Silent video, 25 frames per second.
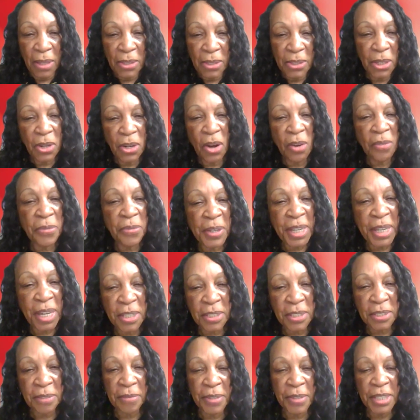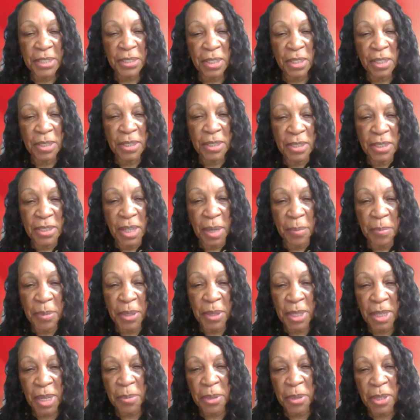So don't forget to visit
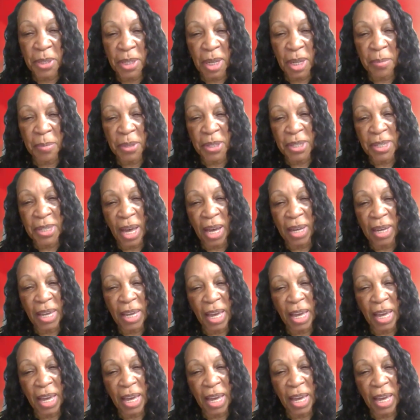www.aarp.org